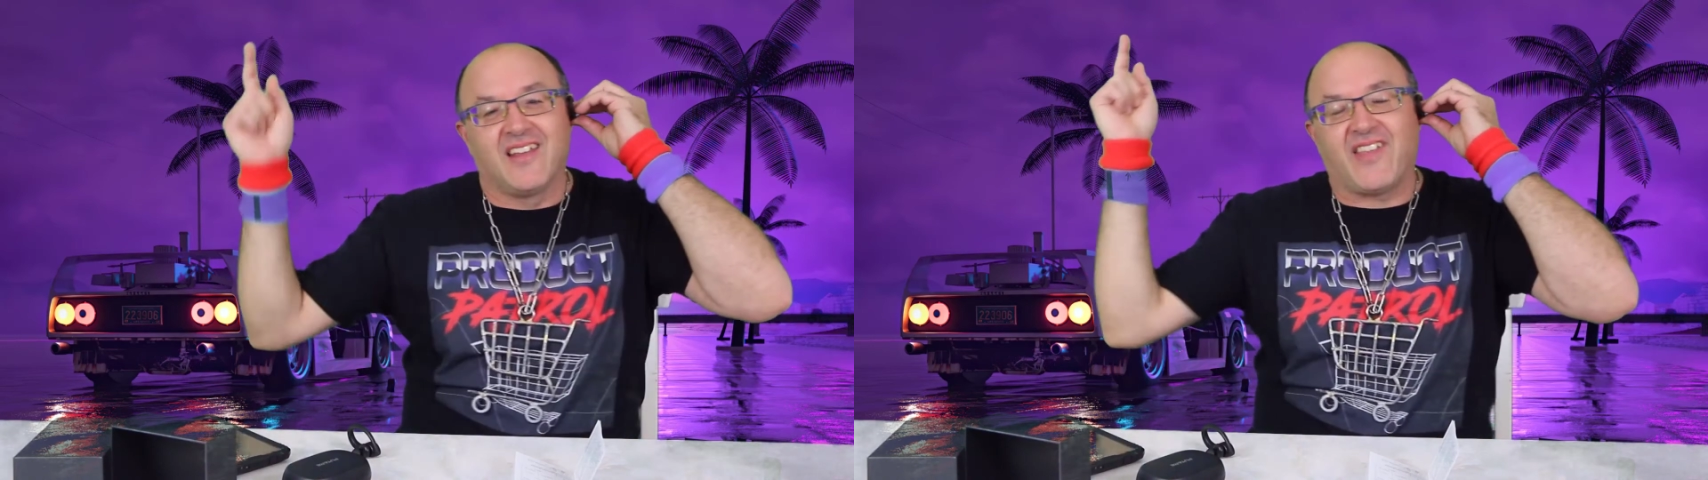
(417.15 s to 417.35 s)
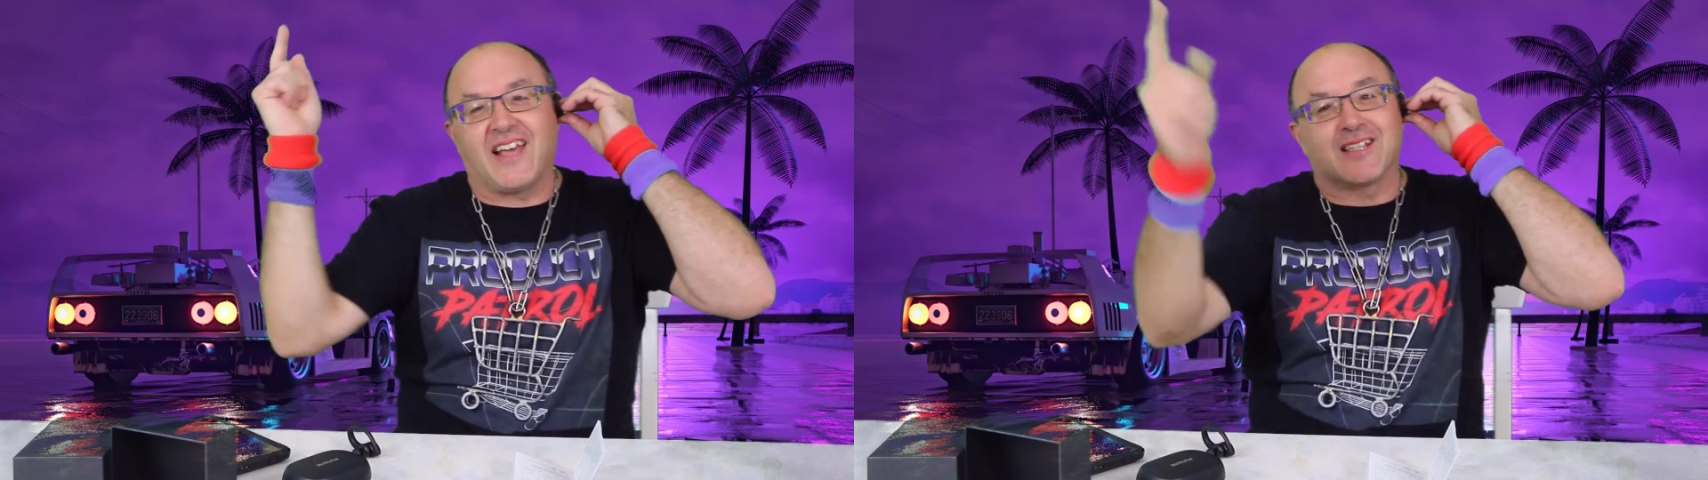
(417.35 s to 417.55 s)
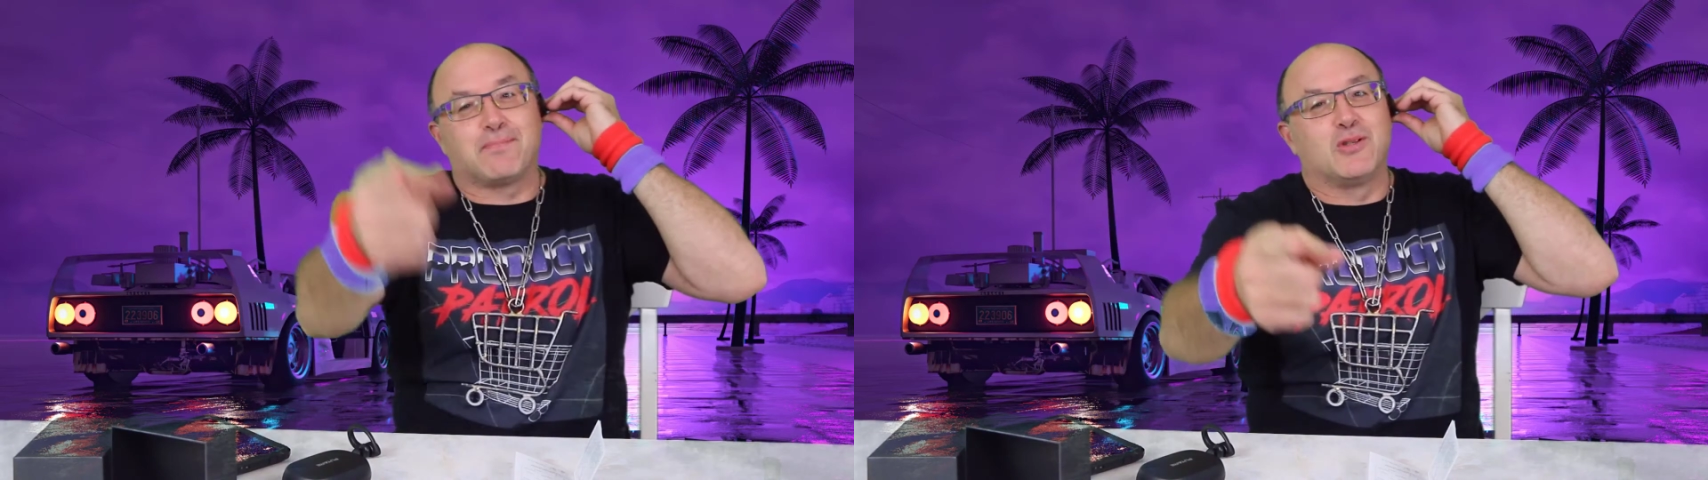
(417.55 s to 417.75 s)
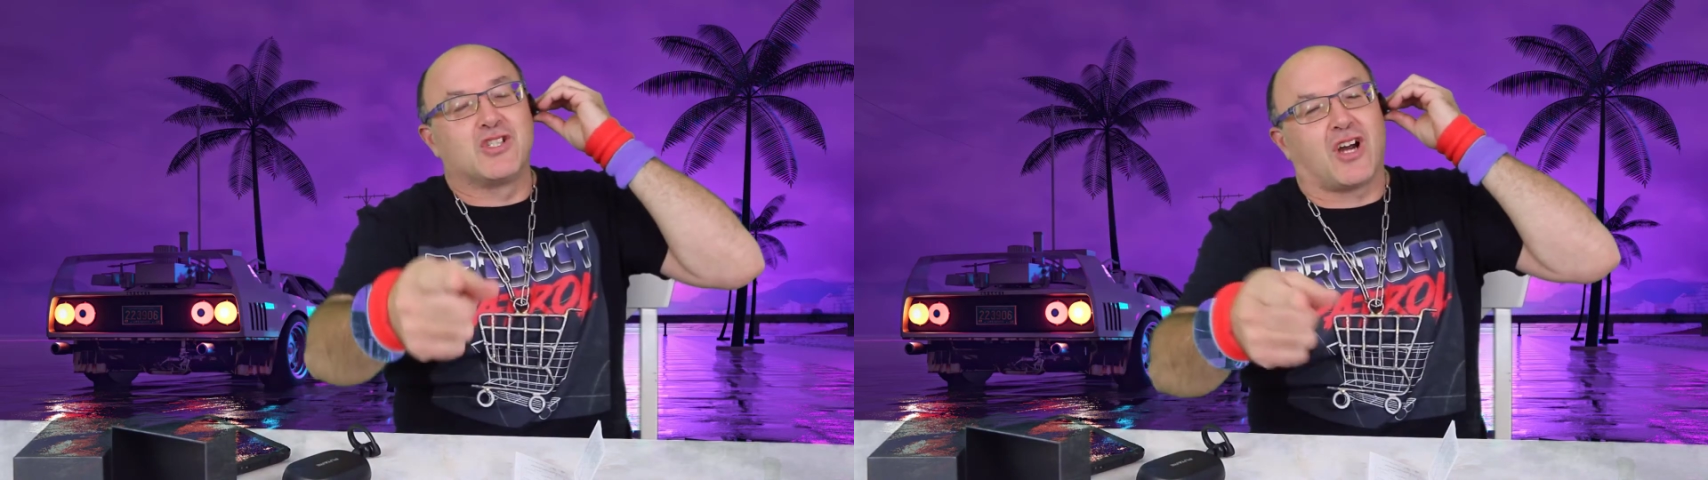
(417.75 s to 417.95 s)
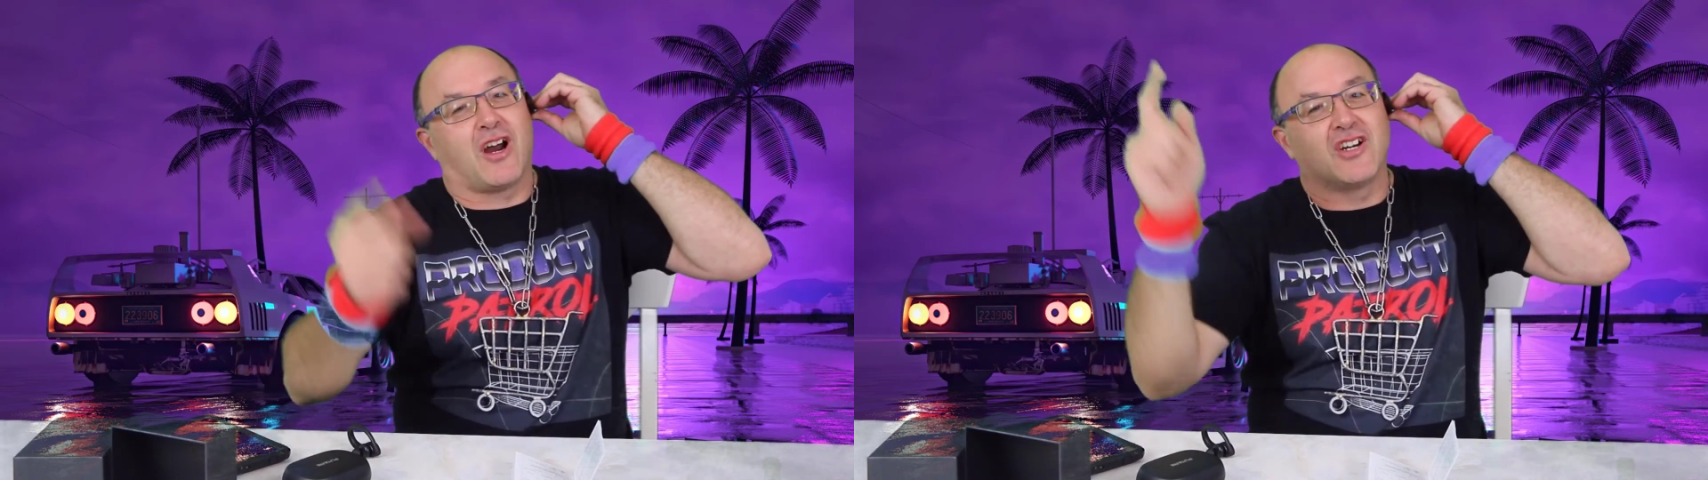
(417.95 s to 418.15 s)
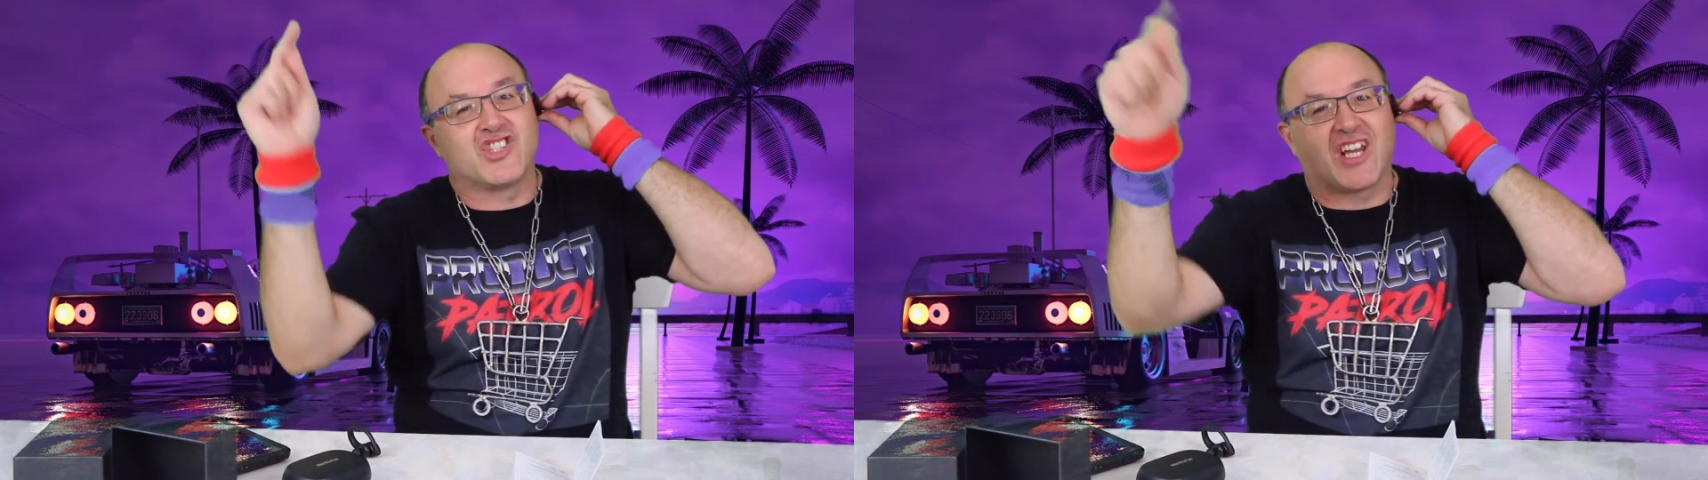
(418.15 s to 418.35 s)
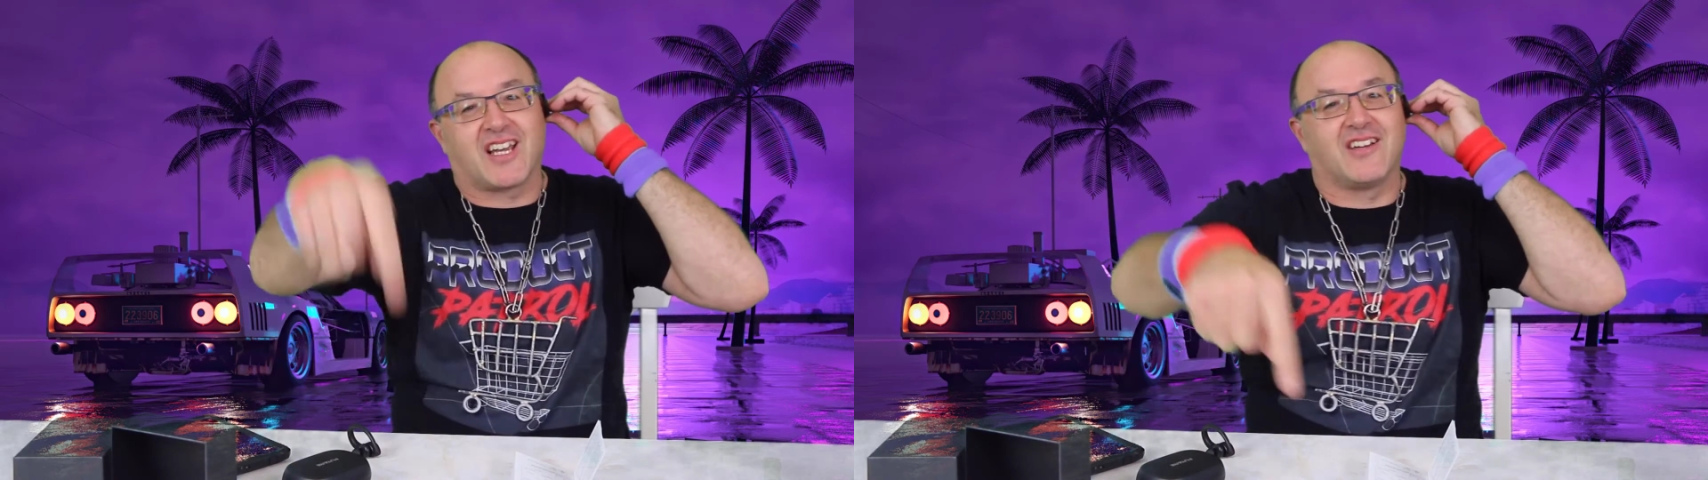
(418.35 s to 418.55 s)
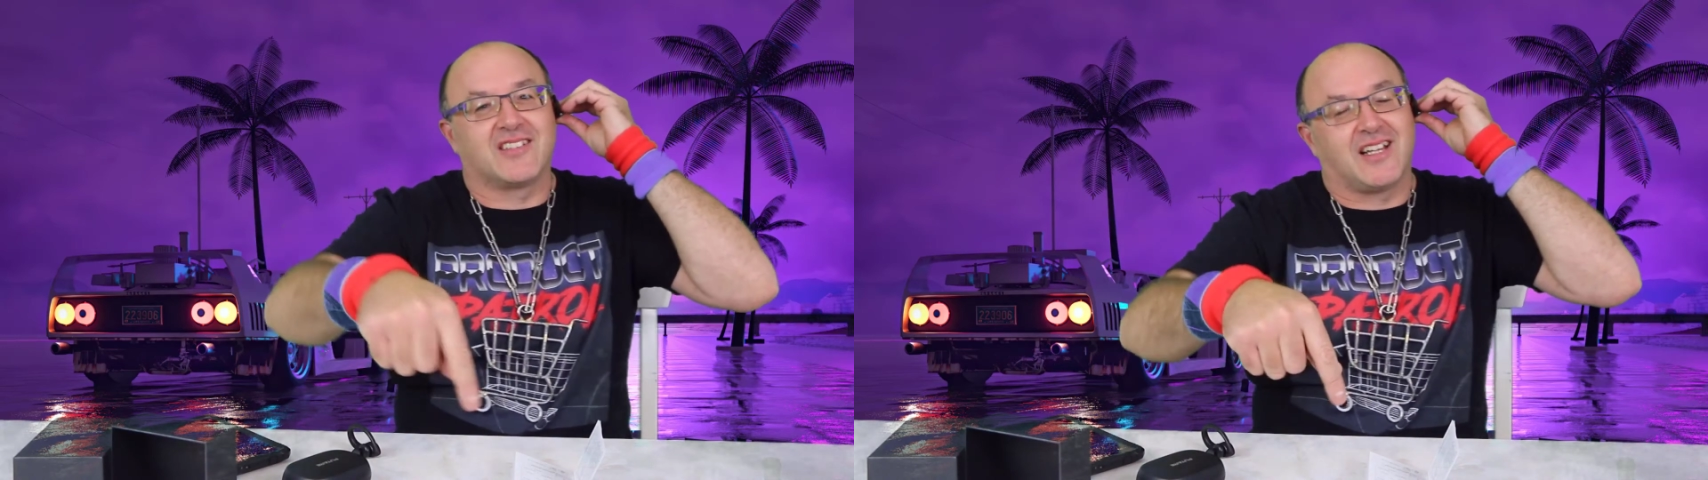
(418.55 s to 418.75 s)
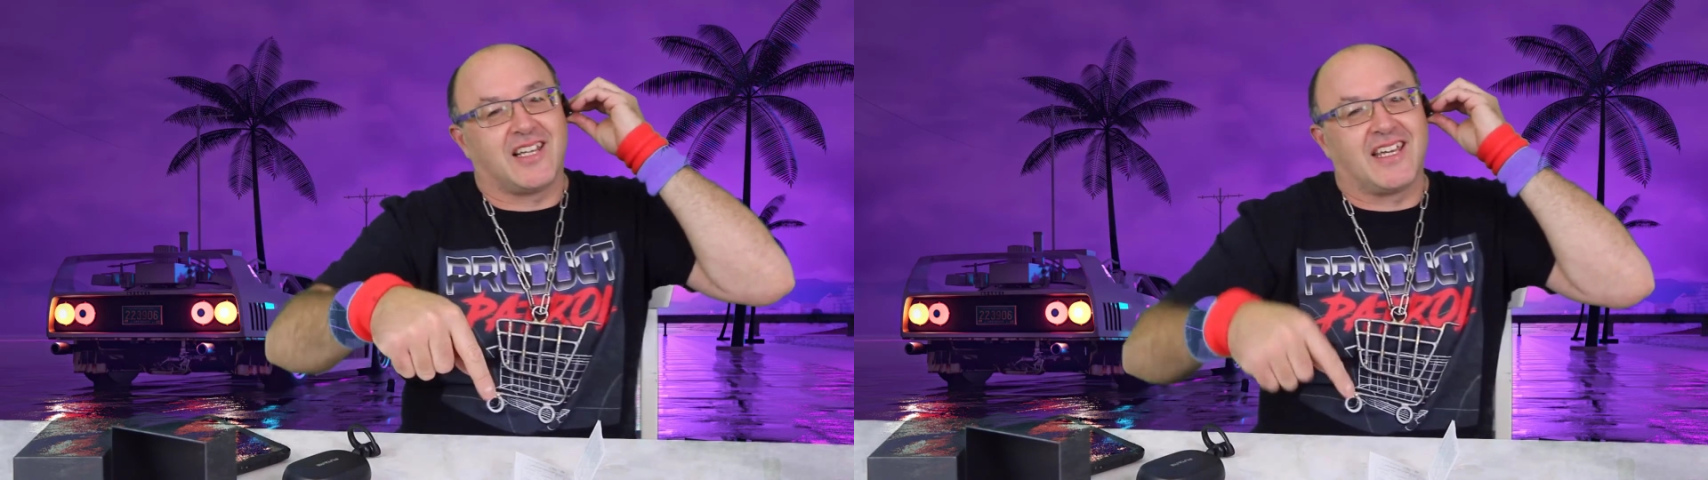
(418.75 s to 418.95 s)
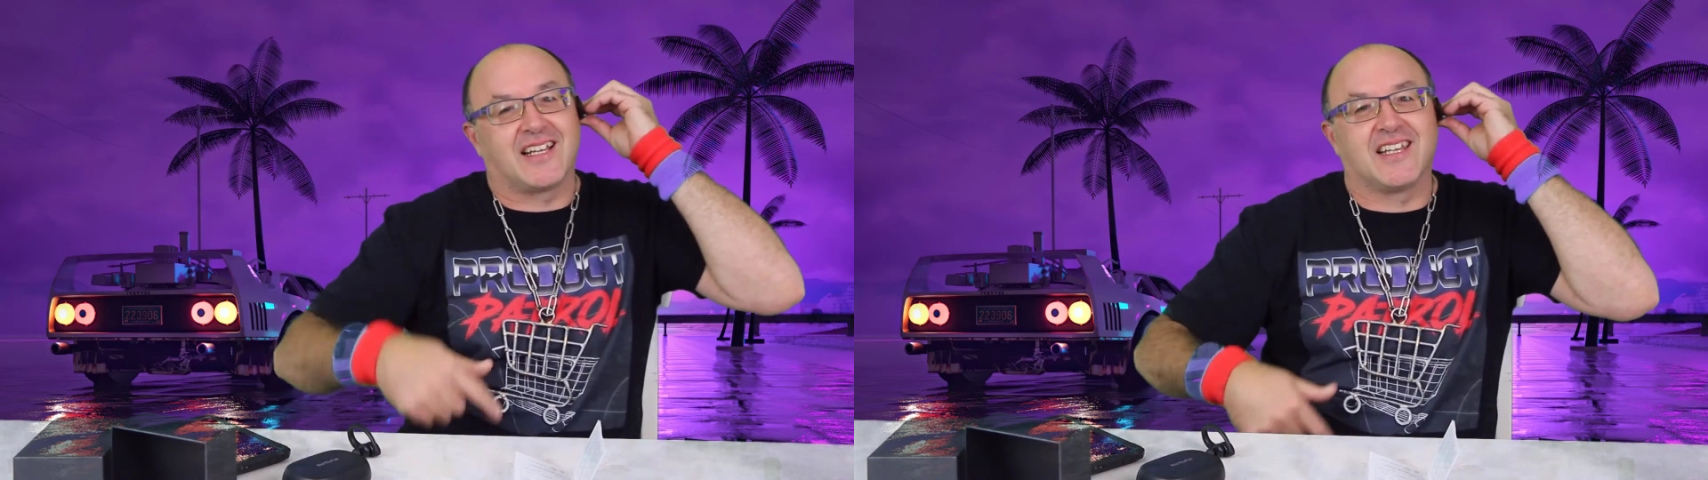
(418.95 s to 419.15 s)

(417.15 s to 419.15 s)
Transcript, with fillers: Thanks, Putare. Check out the link.